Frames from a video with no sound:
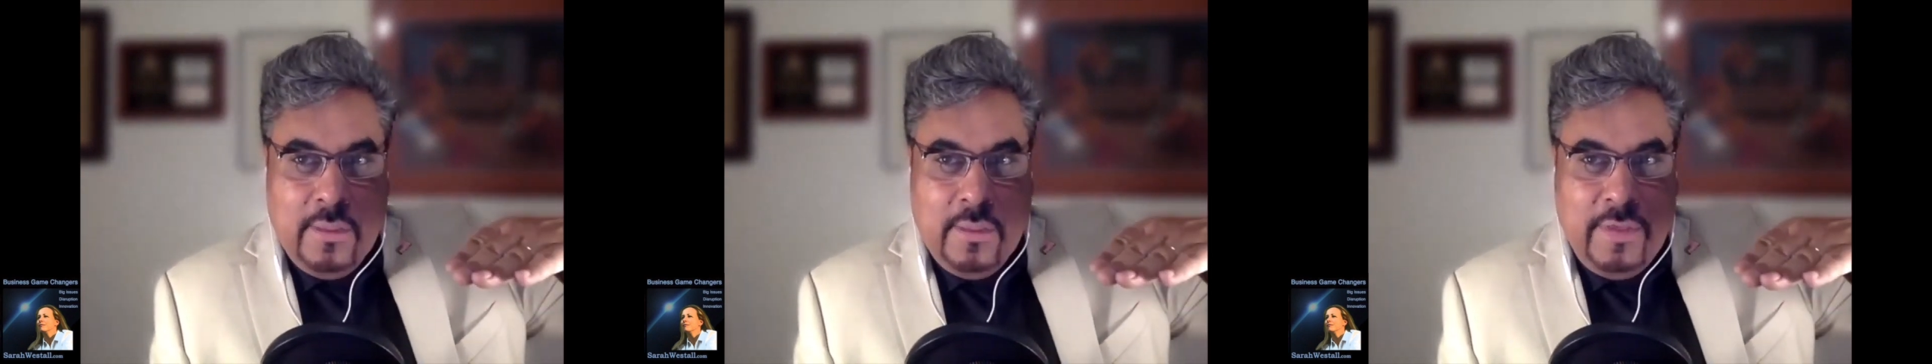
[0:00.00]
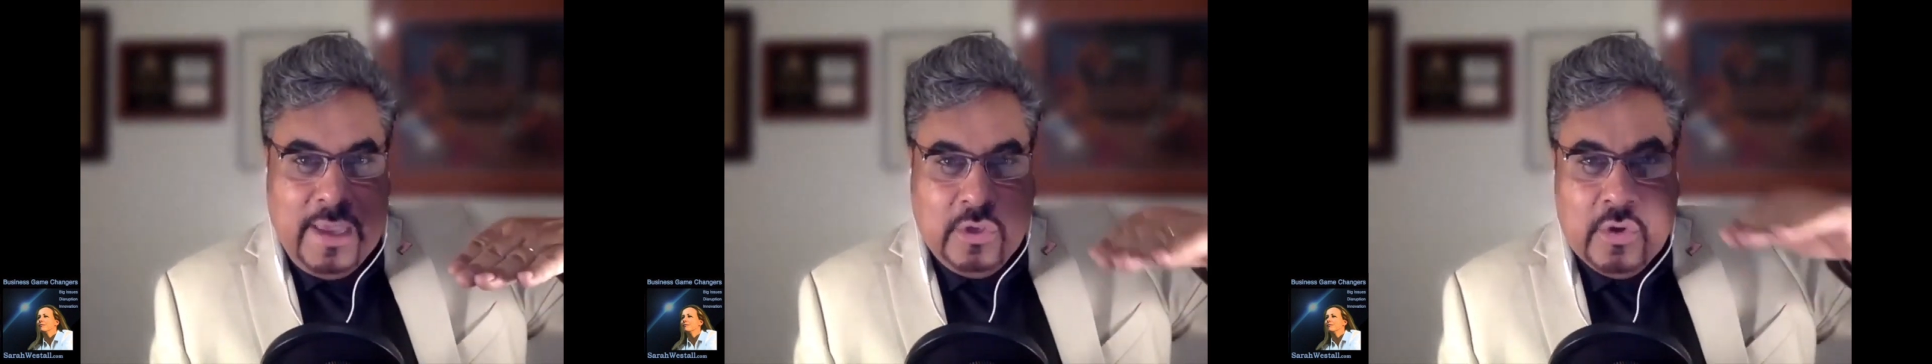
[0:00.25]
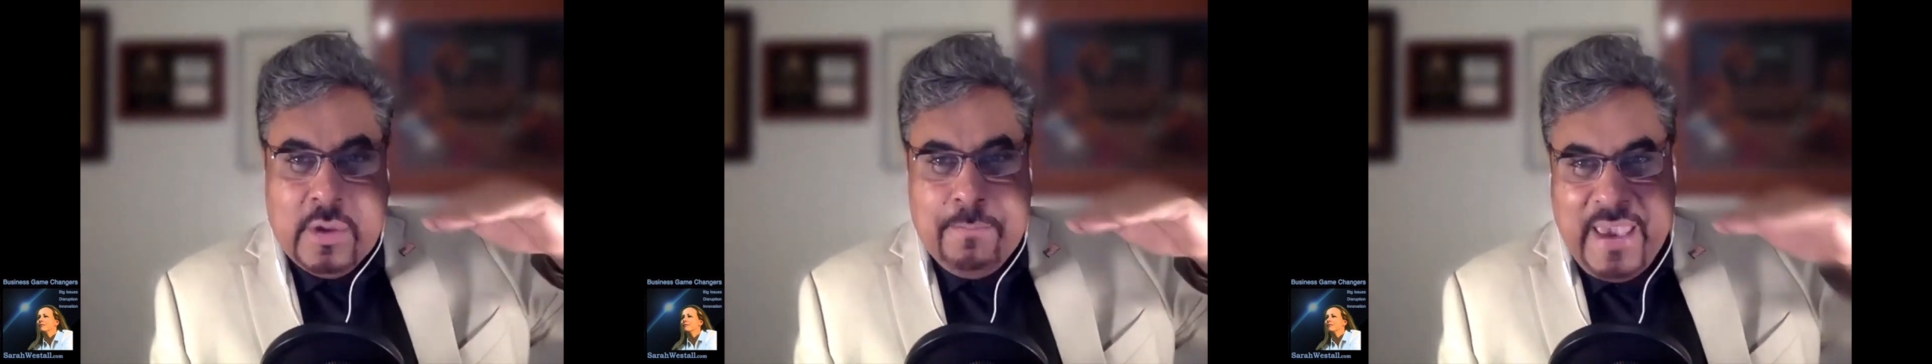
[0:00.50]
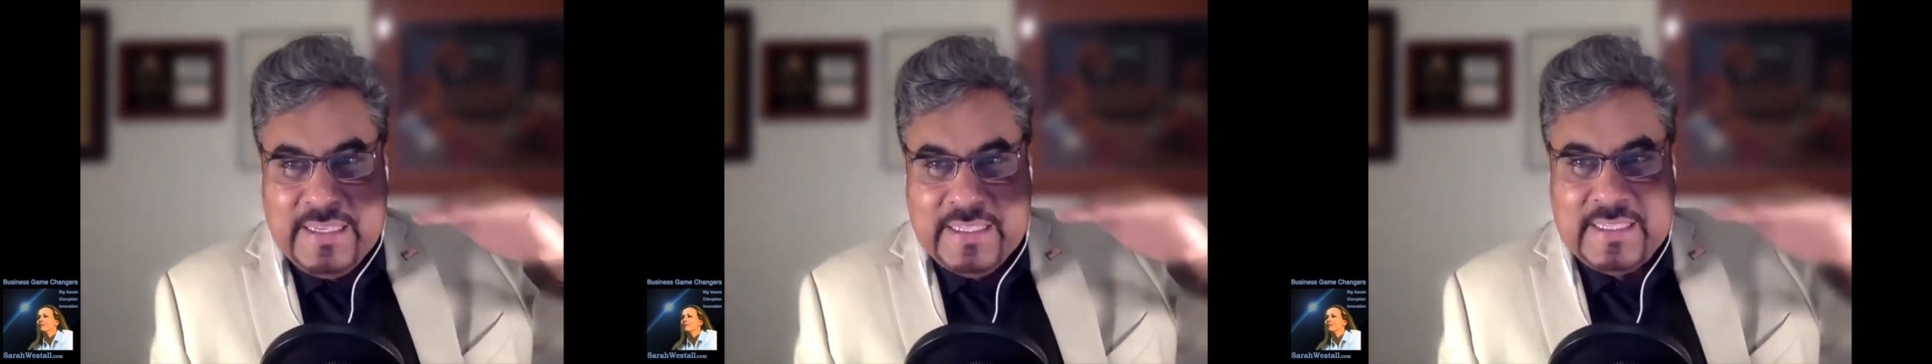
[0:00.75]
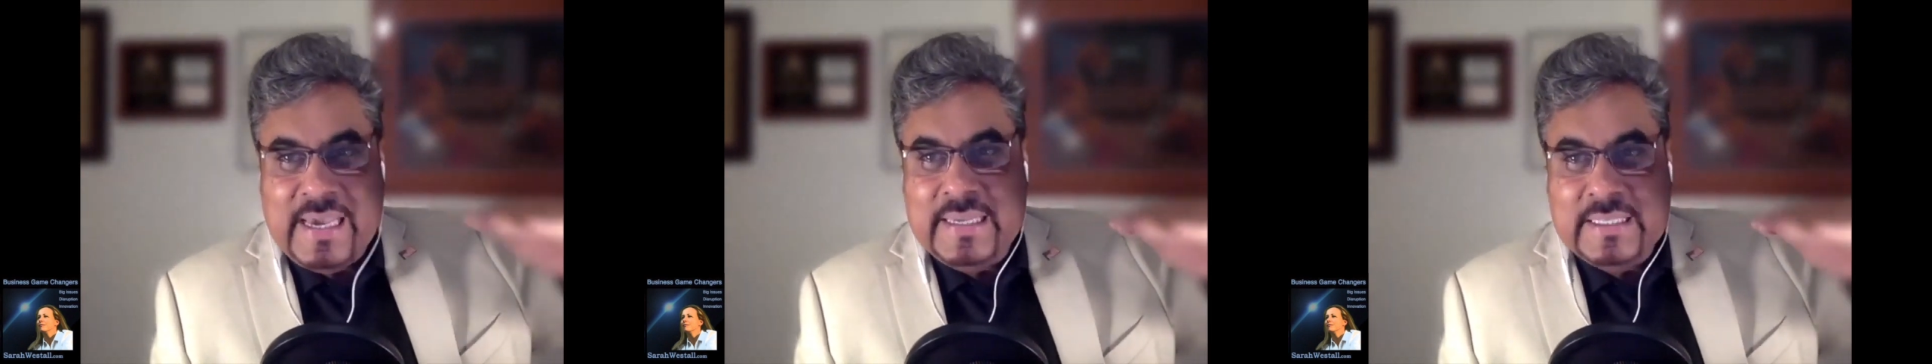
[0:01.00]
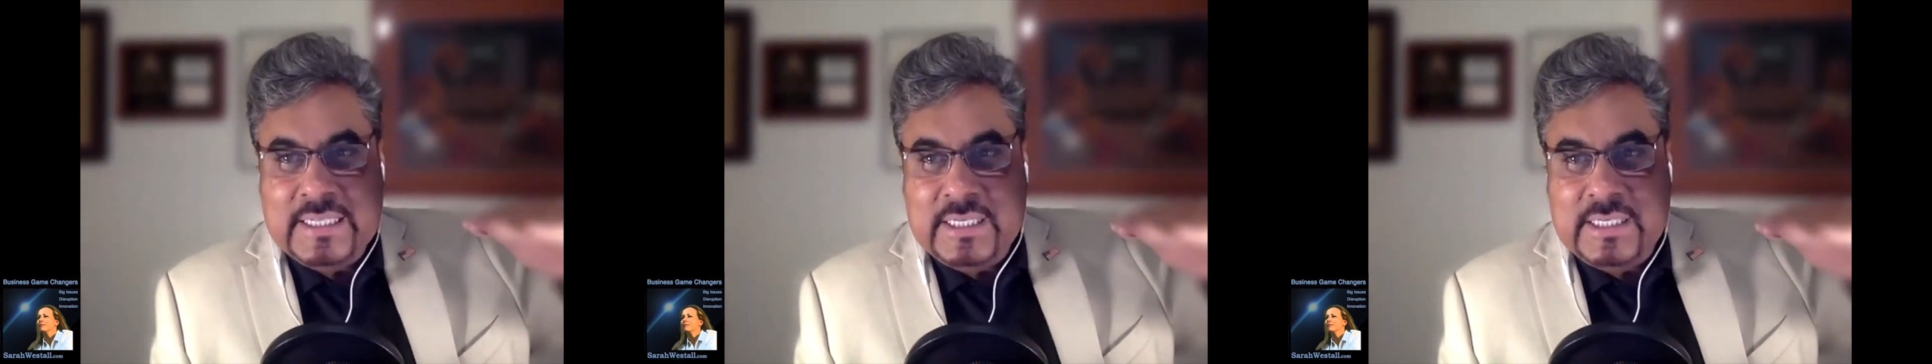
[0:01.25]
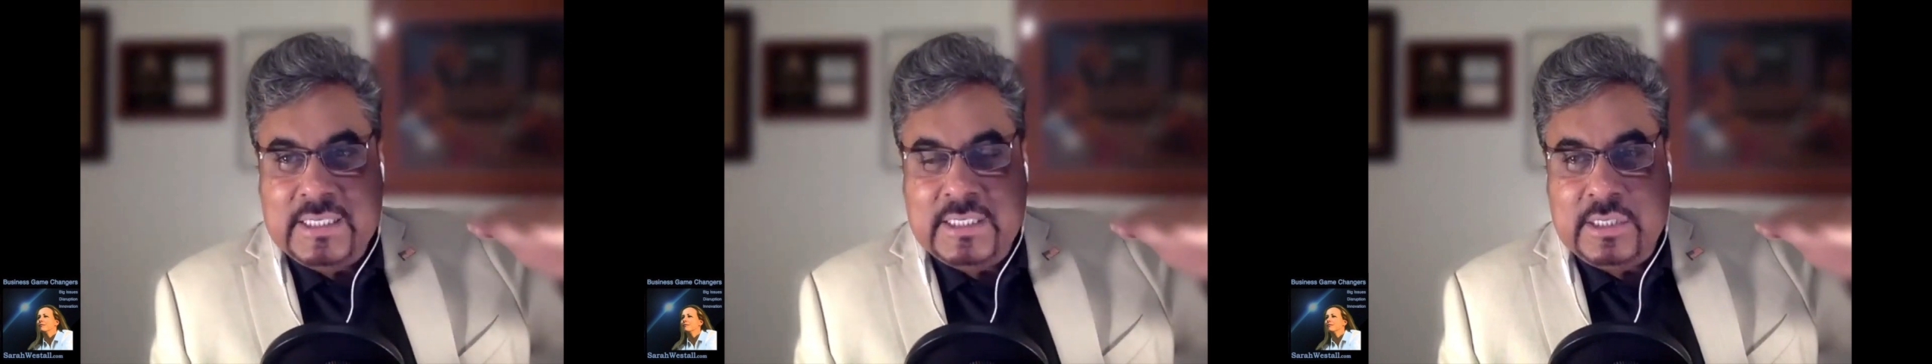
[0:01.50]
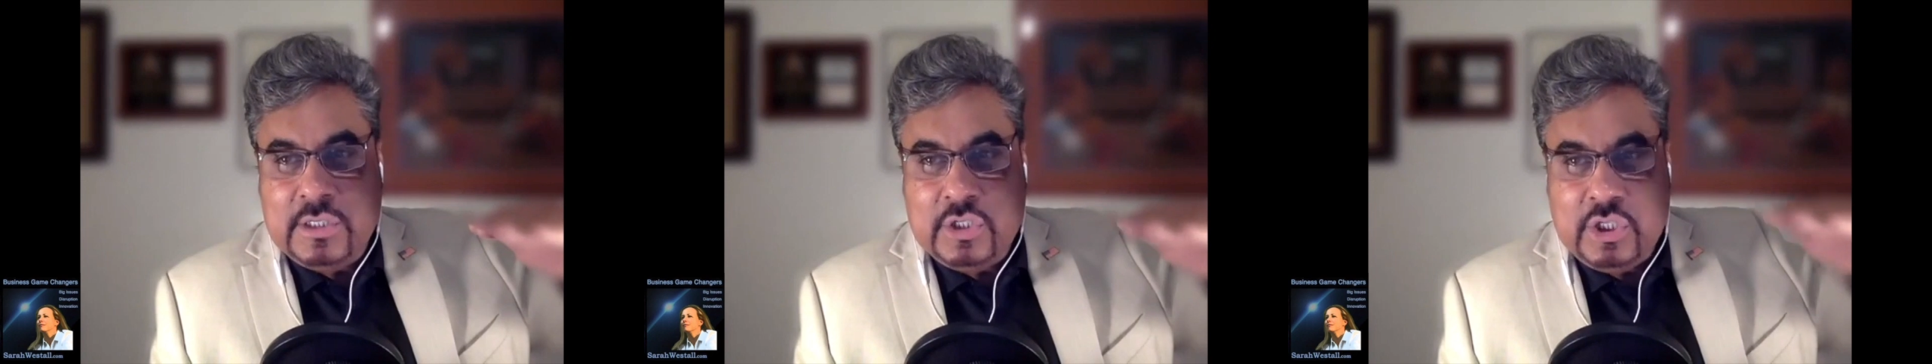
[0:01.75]
that you can pay
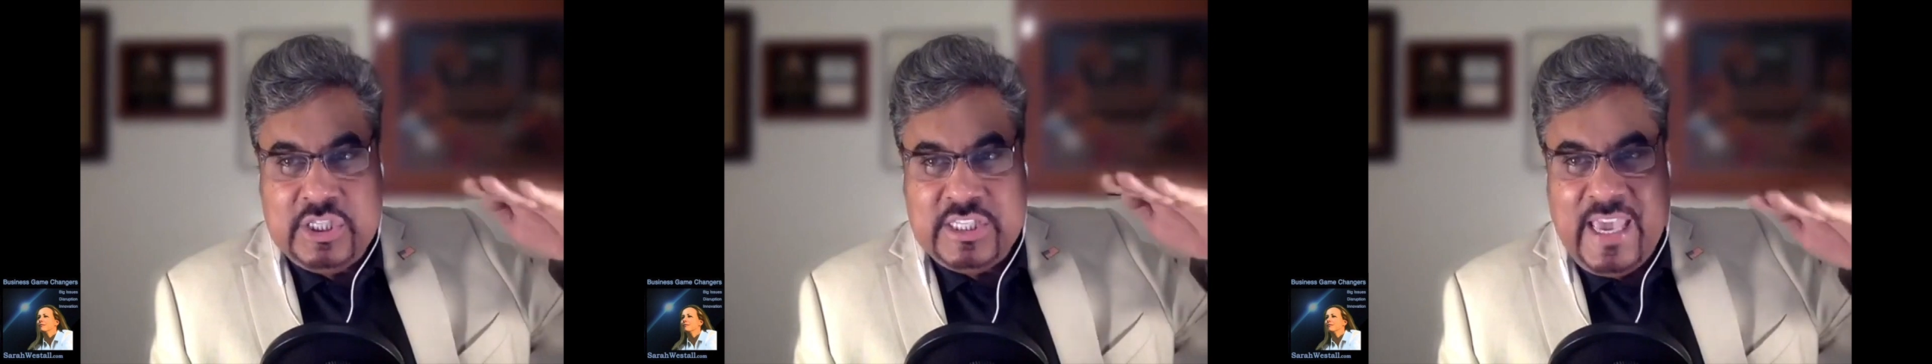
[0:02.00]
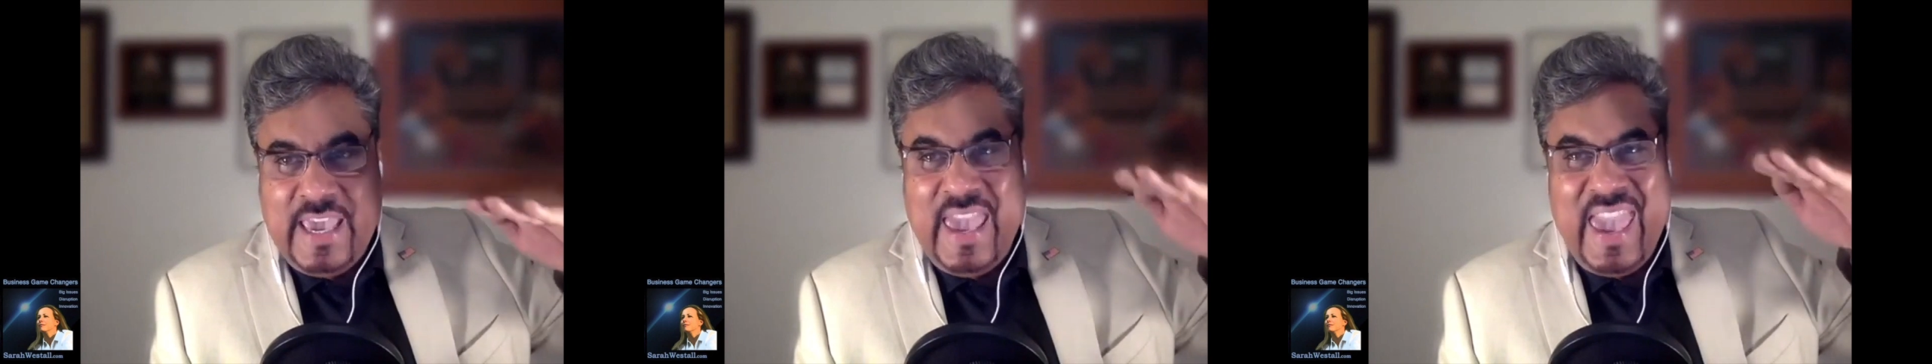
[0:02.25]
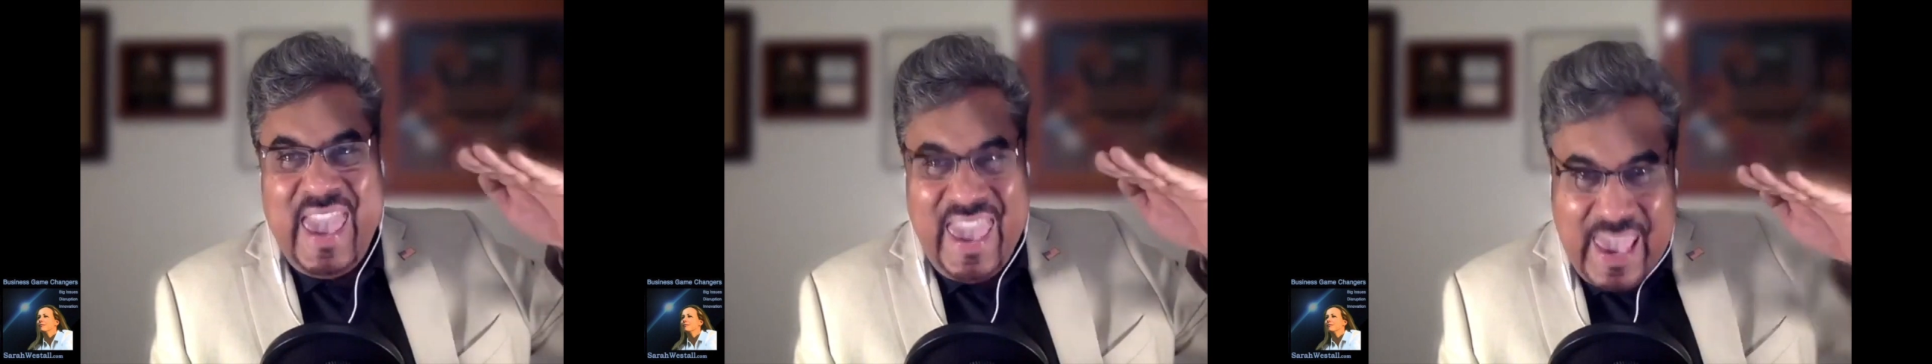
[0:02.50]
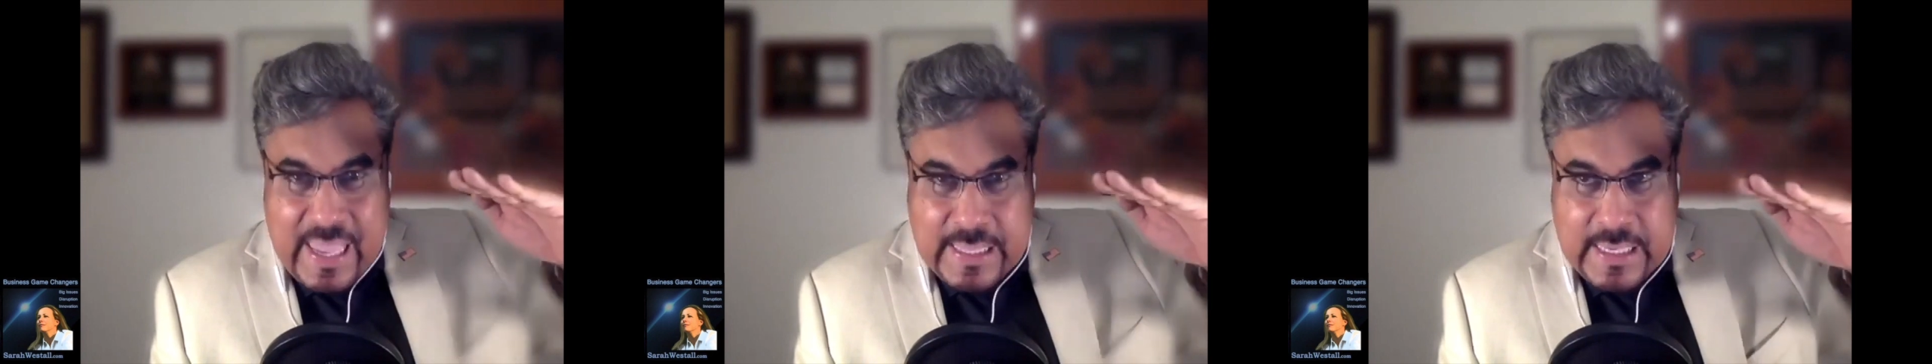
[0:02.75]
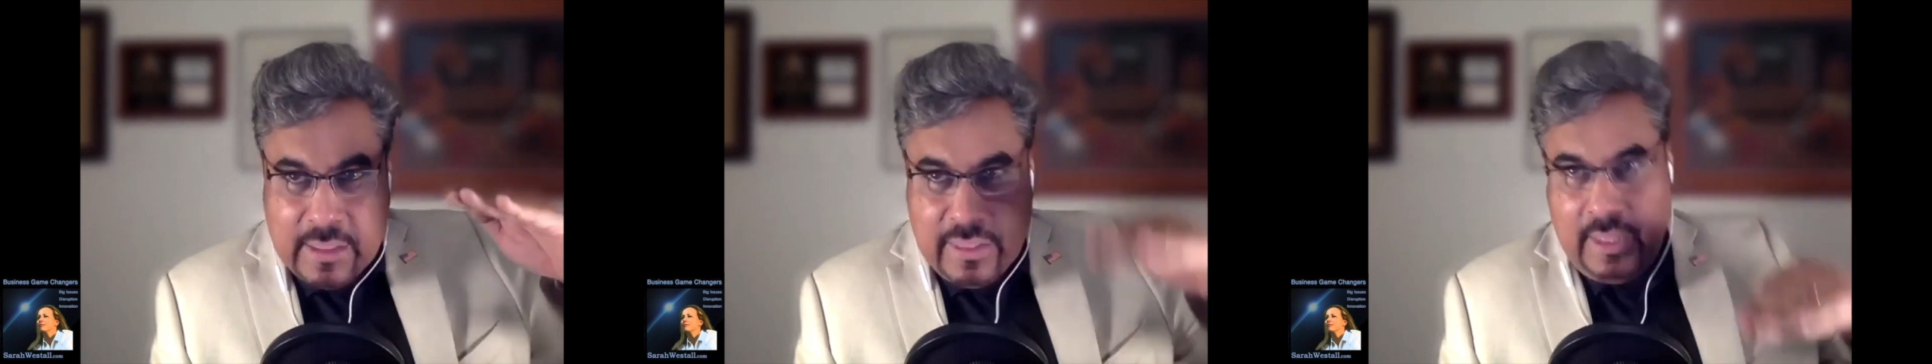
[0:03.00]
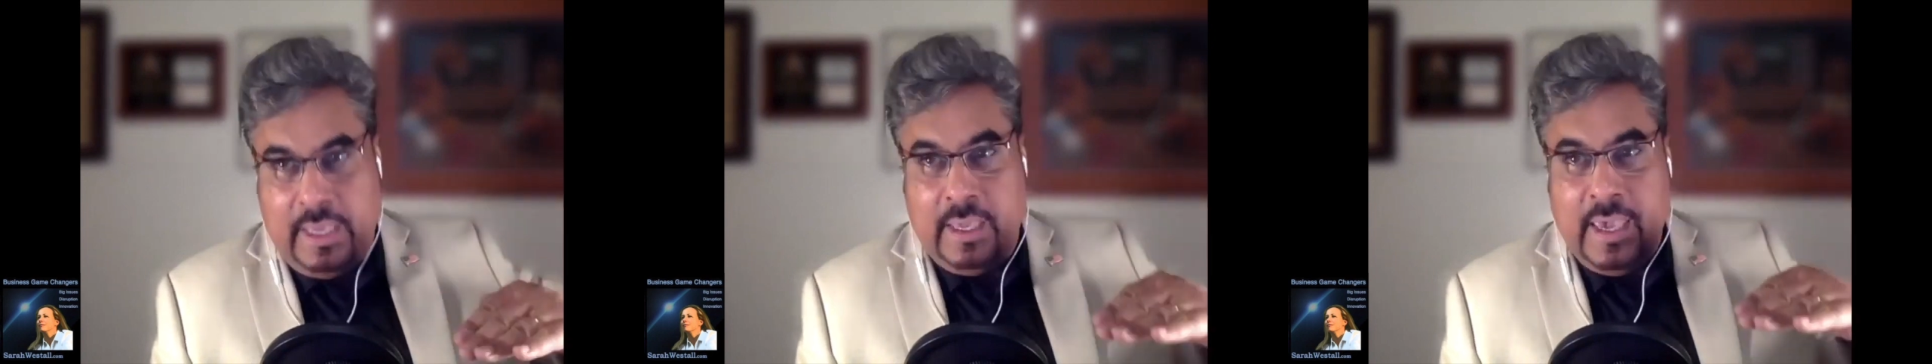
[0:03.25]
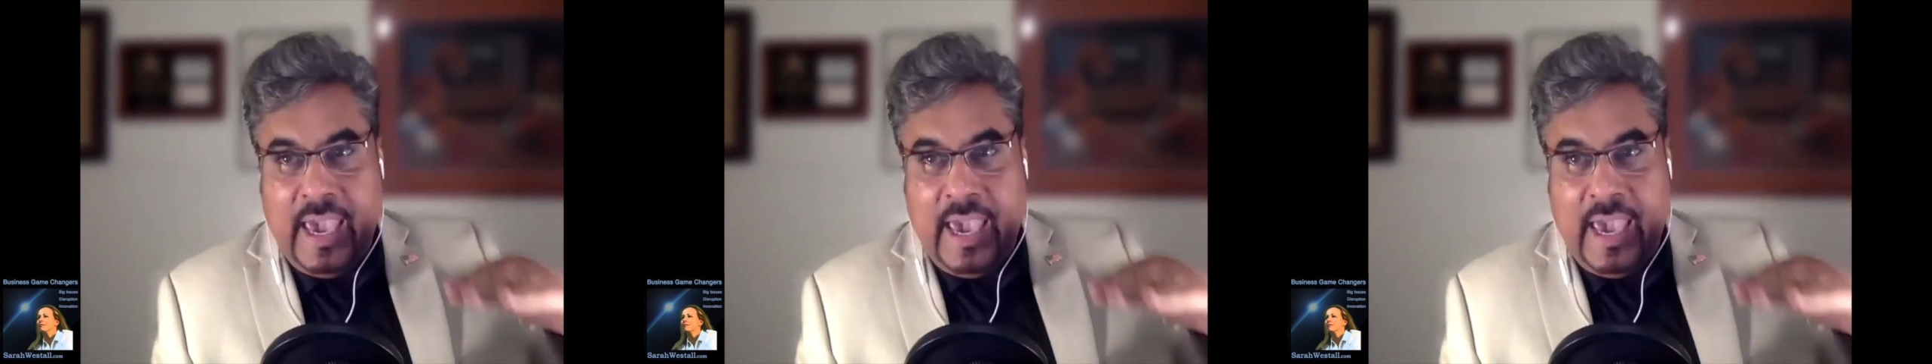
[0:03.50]
scientists to say anything.